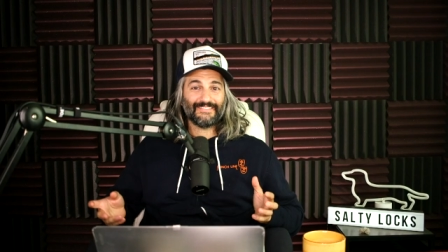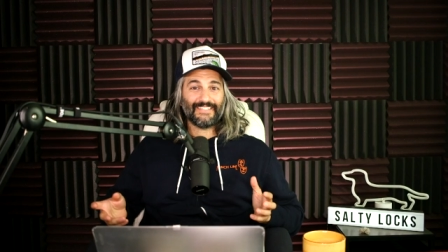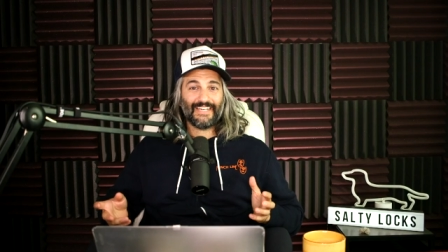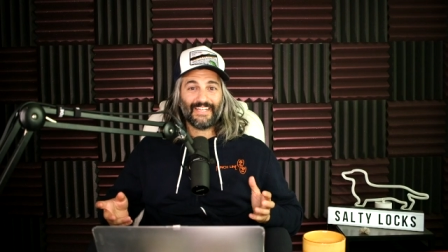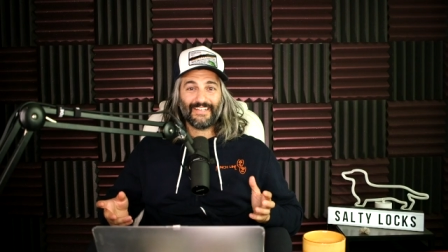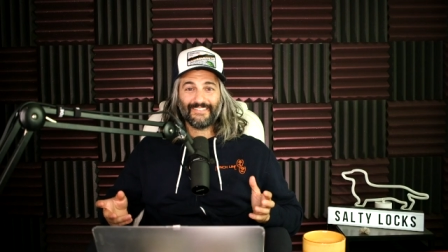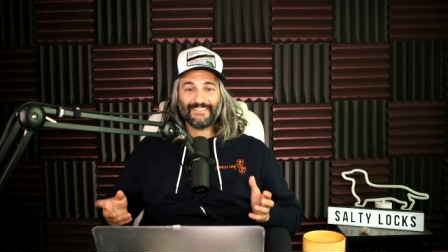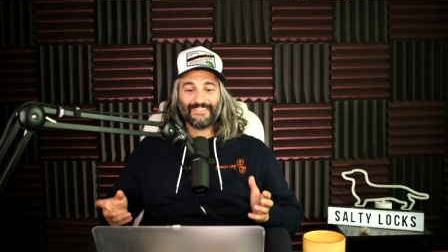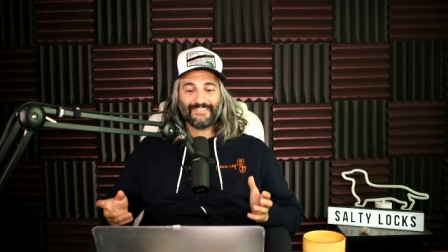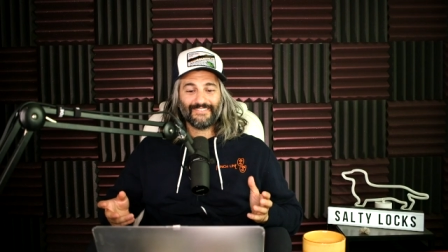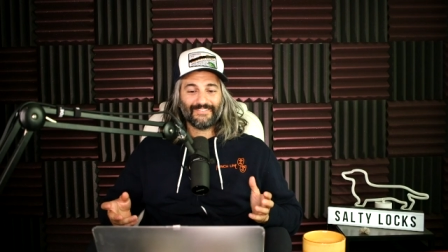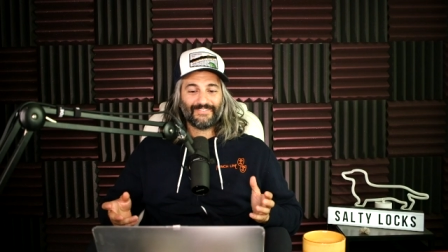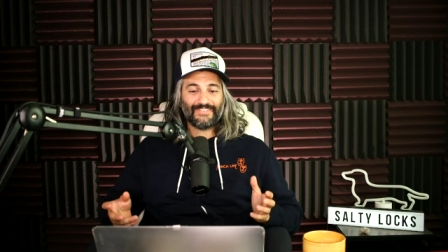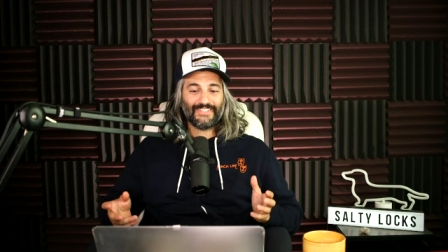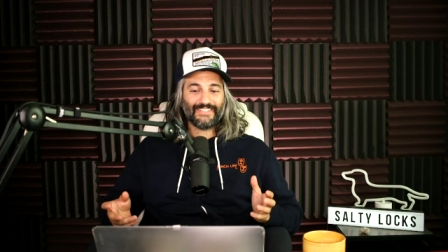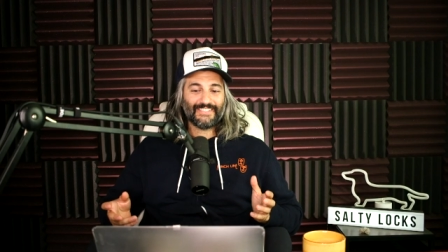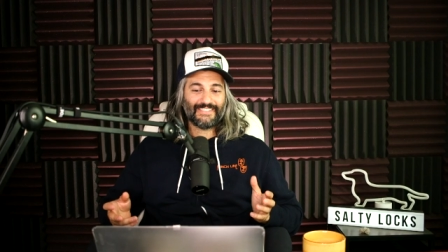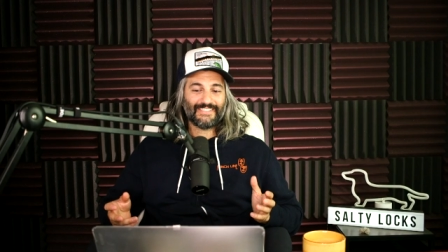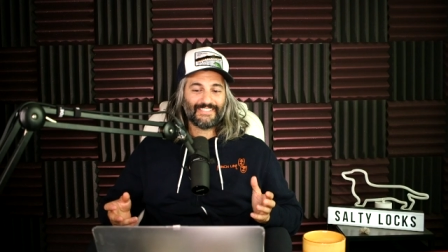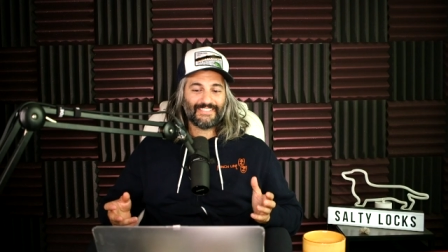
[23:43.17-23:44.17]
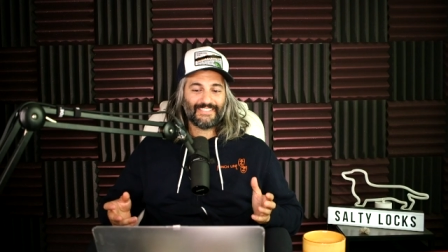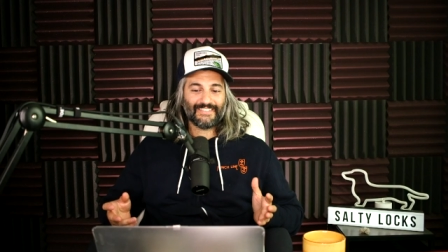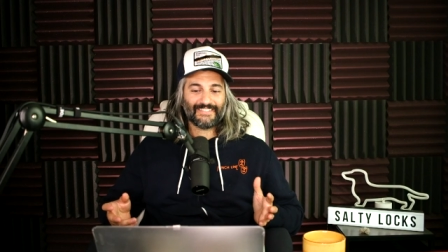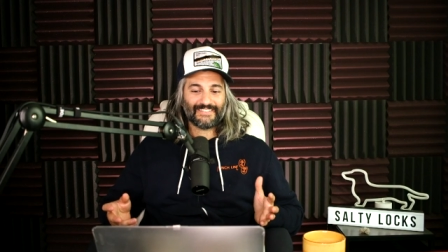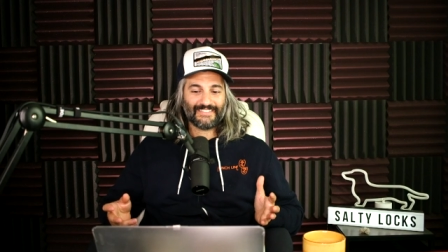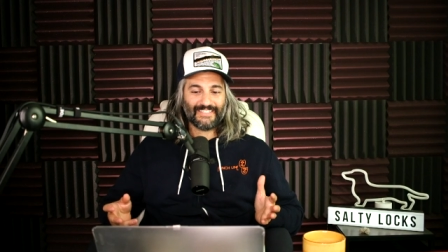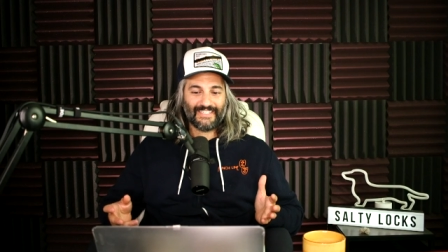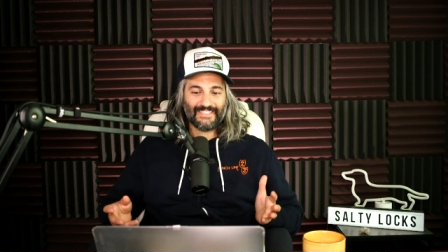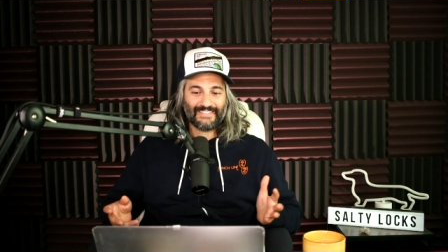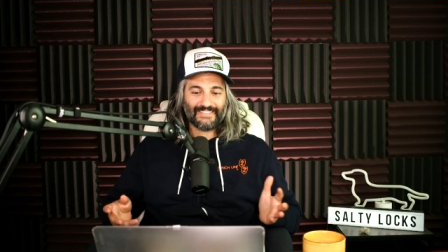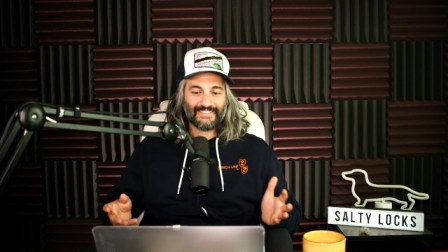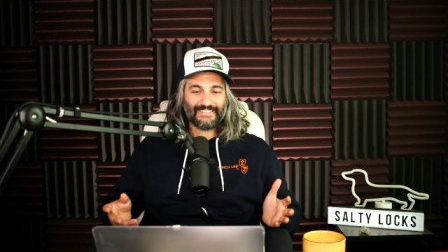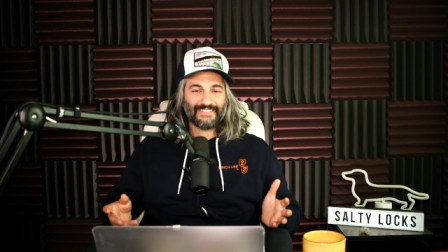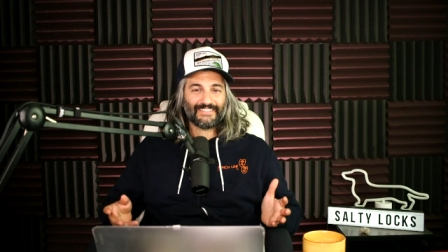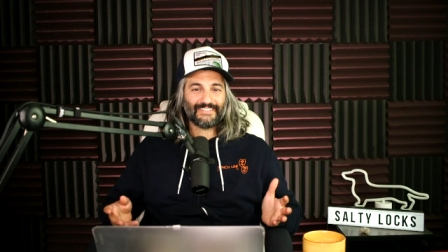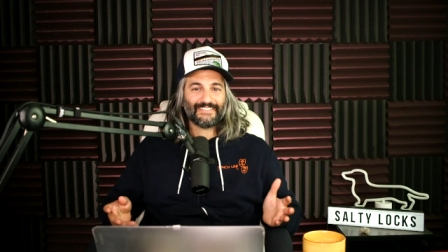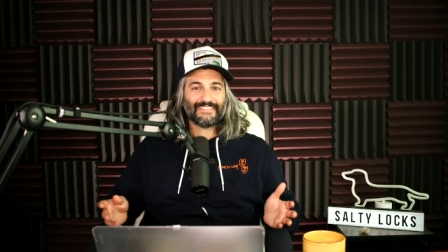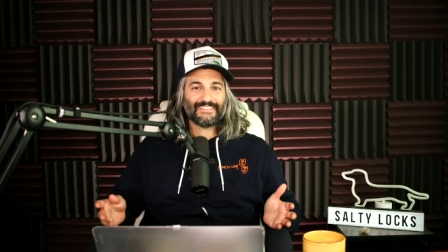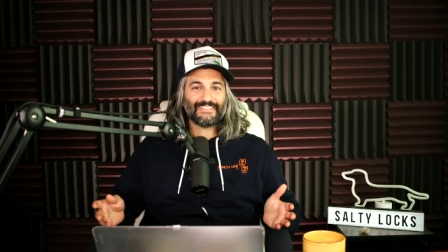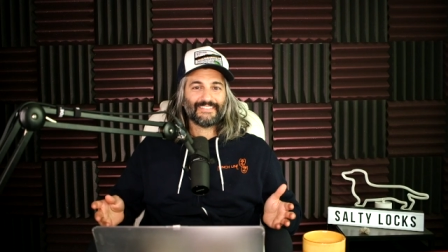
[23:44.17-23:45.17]
don't know if this is just like
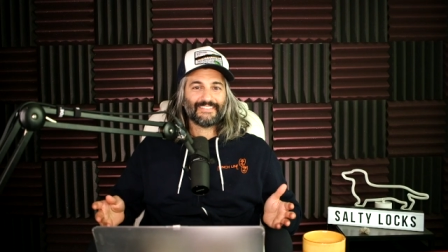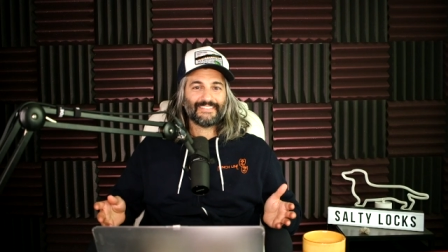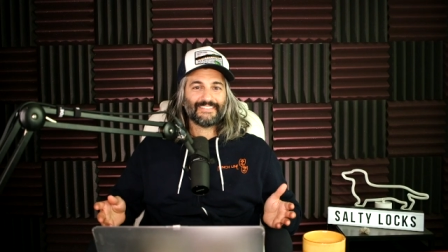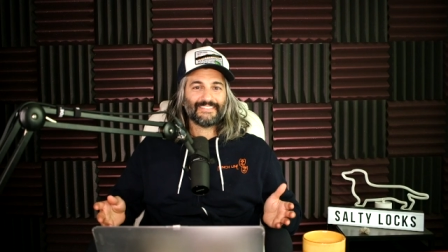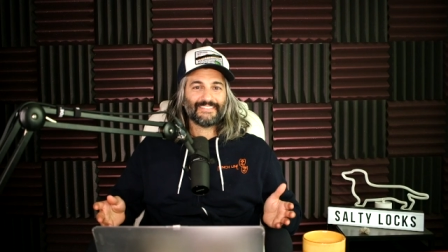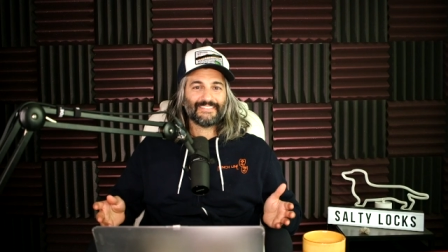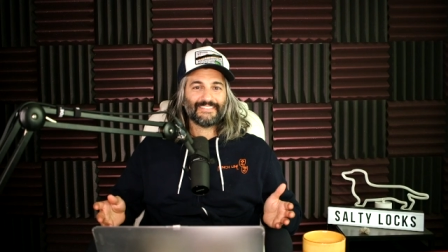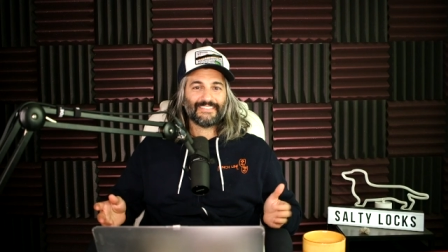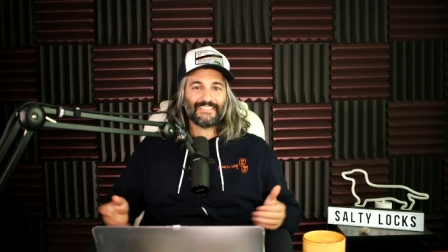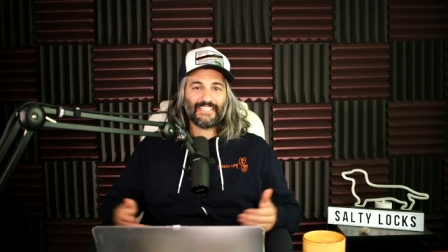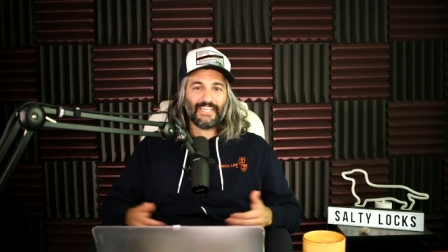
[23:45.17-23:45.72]
JR.